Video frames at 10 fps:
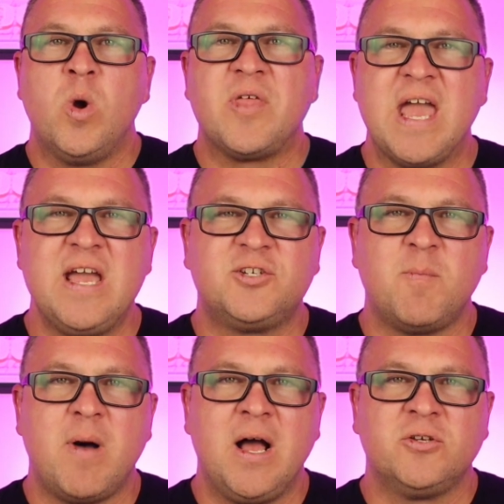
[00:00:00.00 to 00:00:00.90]
With Asia
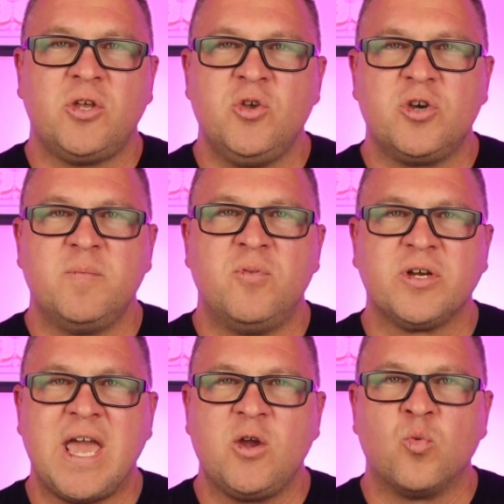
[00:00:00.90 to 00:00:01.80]
Miles, you can
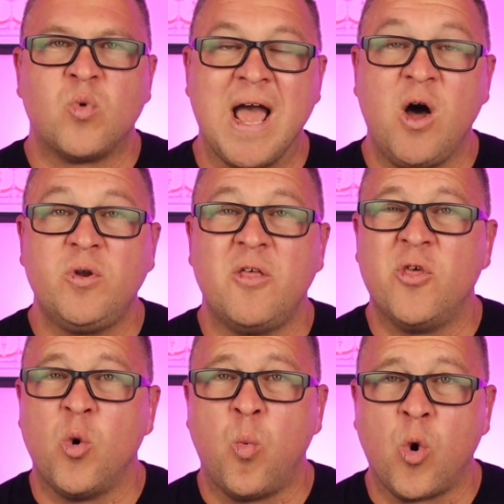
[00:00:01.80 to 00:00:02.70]
book a
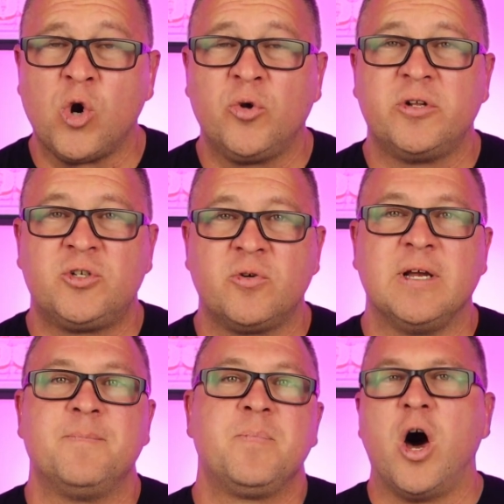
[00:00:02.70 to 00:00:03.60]
round-the-world
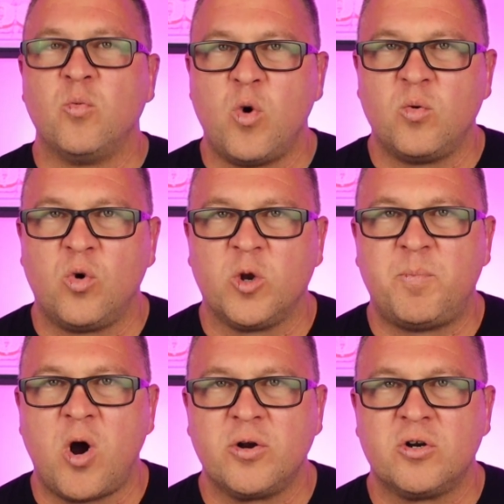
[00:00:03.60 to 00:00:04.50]
trip on One World
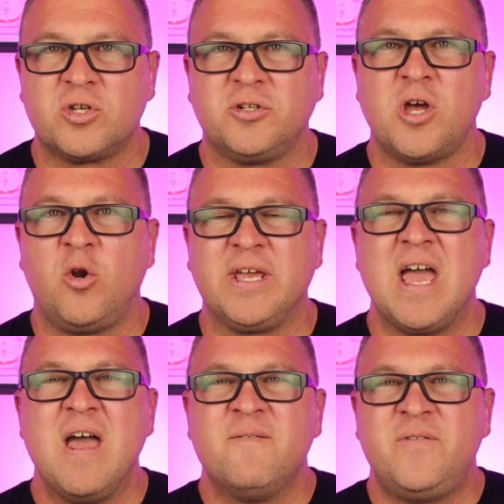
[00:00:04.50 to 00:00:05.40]
partners
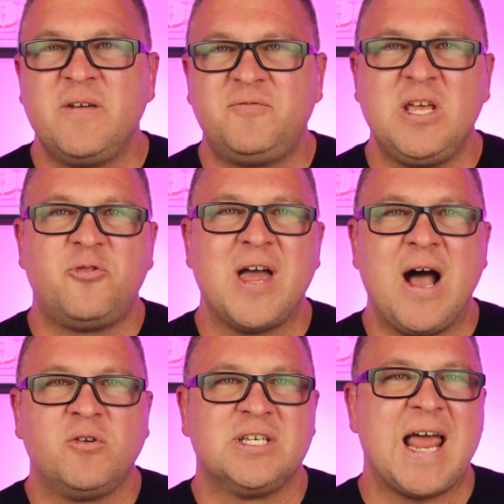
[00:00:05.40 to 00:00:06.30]
totaling fifty
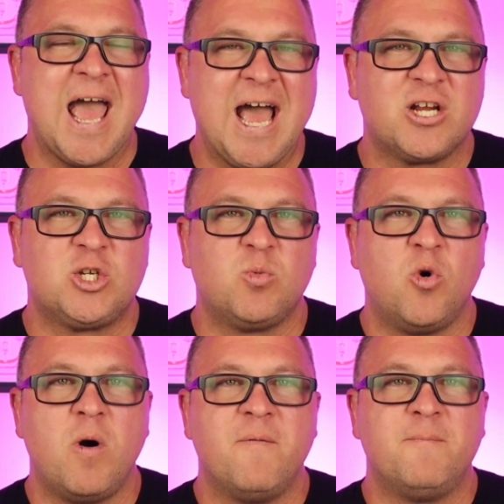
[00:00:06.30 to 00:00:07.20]
thousand
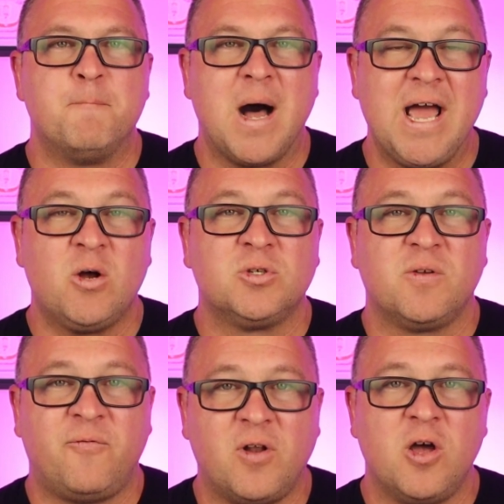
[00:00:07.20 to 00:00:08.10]
actual miles
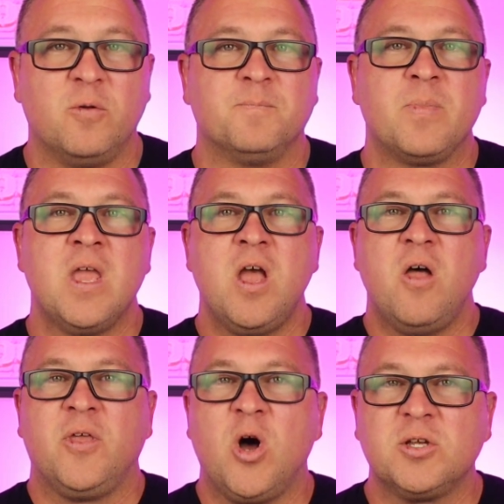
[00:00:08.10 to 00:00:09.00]
flown.
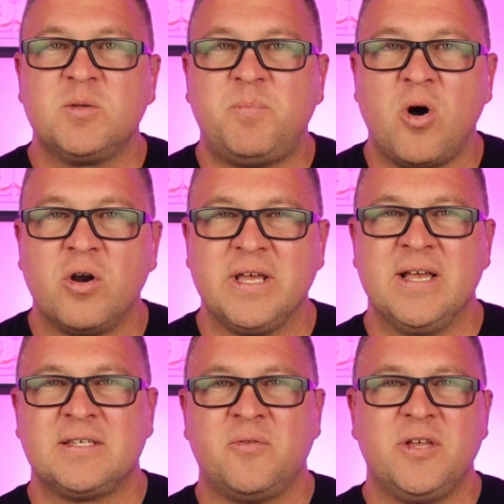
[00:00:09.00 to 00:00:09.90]
The awesome part
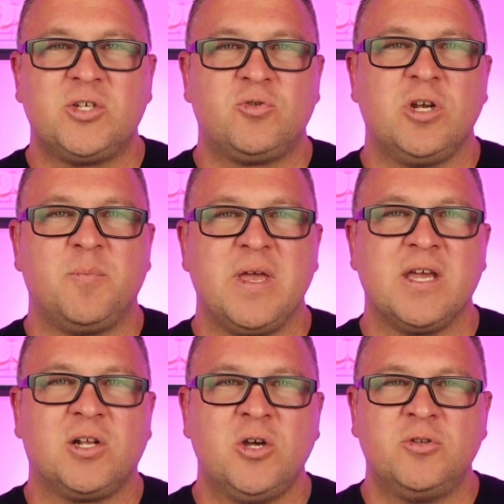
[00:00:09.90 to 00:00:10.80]
is this trip
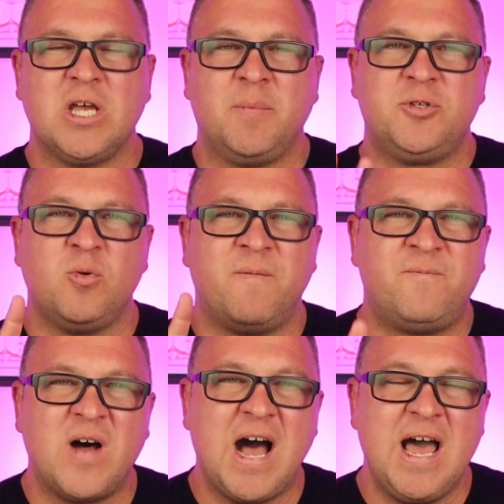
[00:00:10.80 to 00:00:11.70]
includes up to
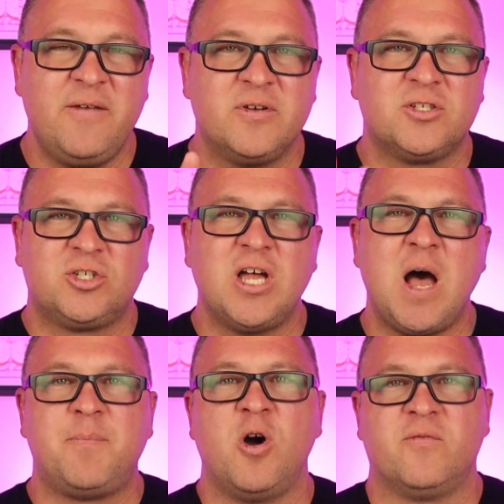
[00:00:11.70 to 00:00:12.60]
five
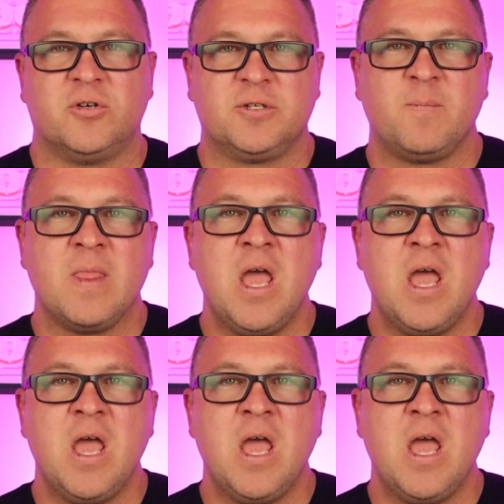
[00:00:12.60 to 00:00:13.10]
stopovers.